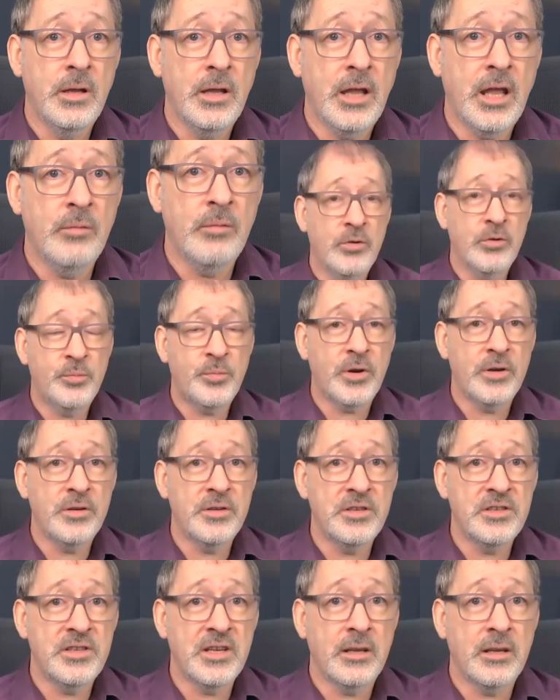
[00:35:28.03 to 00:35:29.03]
It was
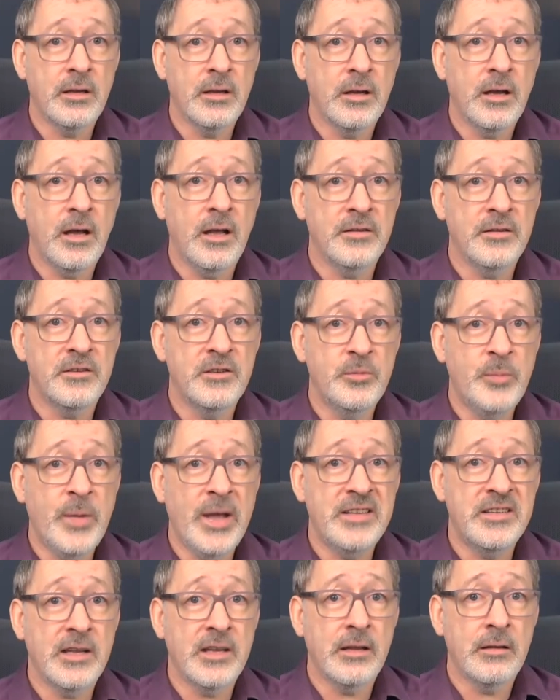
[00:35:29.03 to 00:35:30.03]
processing answers
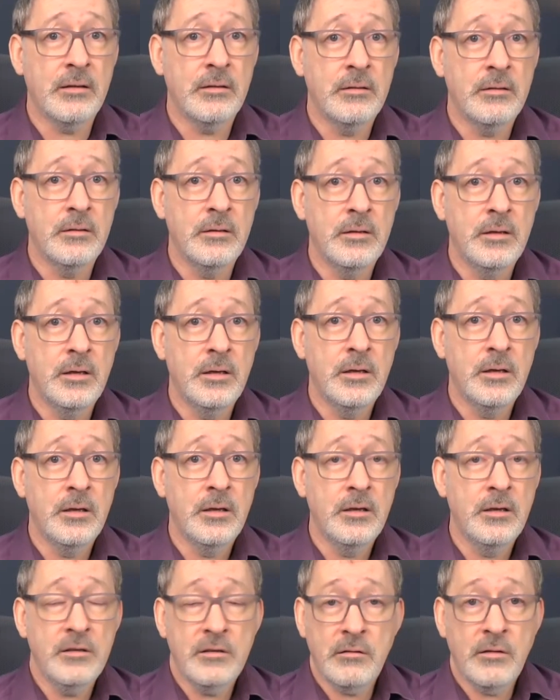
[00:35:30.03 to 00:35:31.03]
better.
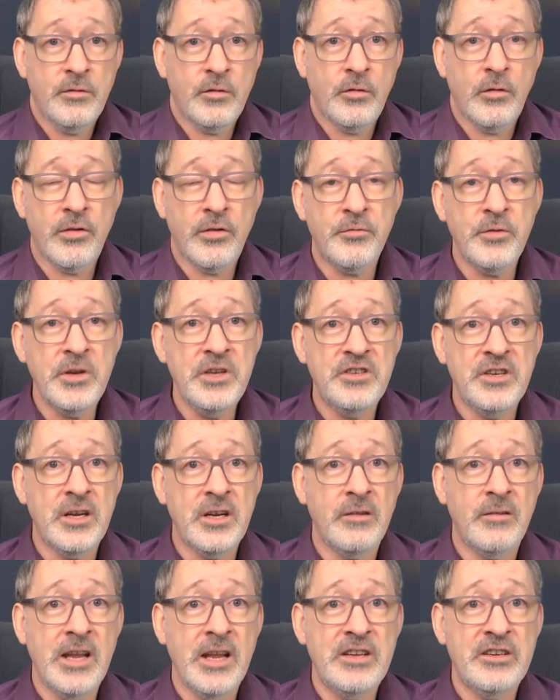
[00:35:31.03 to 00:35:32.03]
So I've got 3
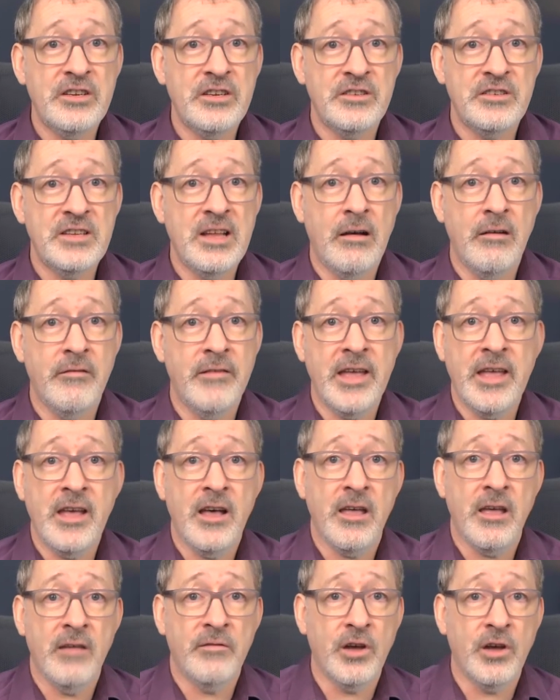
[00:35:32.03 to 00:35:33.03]
generations now of
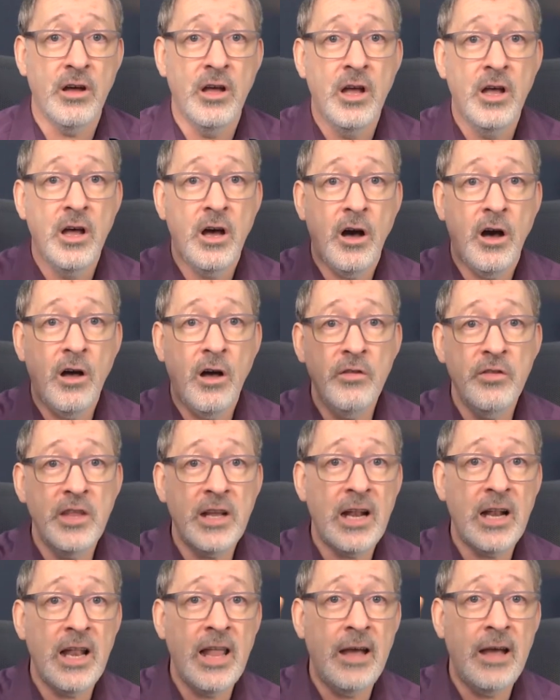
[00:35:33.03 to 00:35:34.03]
AI. I've got on the
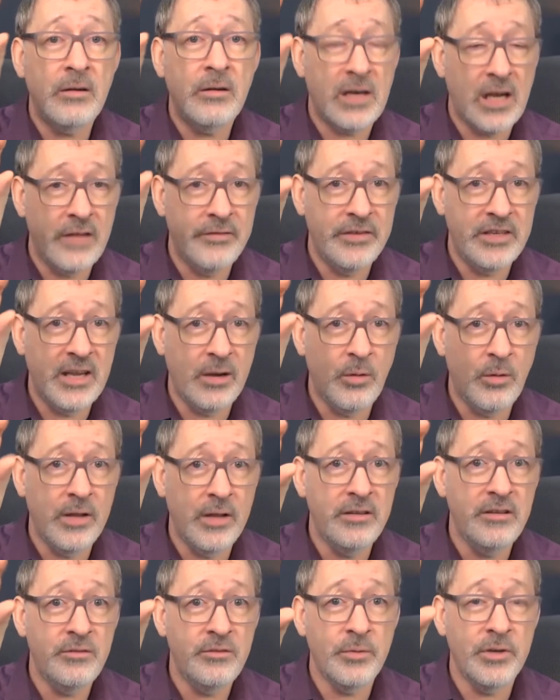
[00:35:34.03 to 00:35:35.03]
cloud Clever Dick
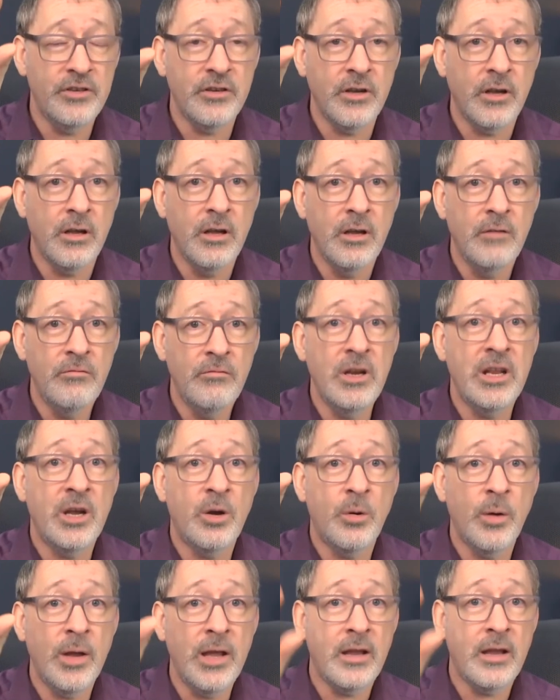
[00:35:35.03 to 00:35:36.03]
ones, which are really
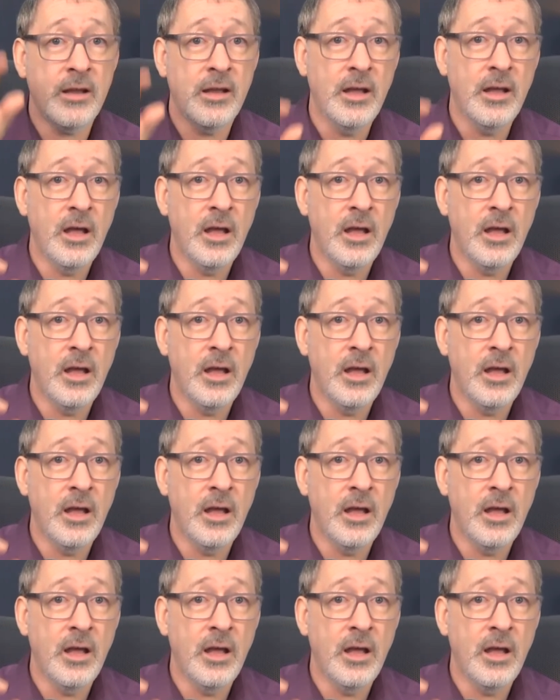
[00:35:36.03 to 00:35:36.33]
quick.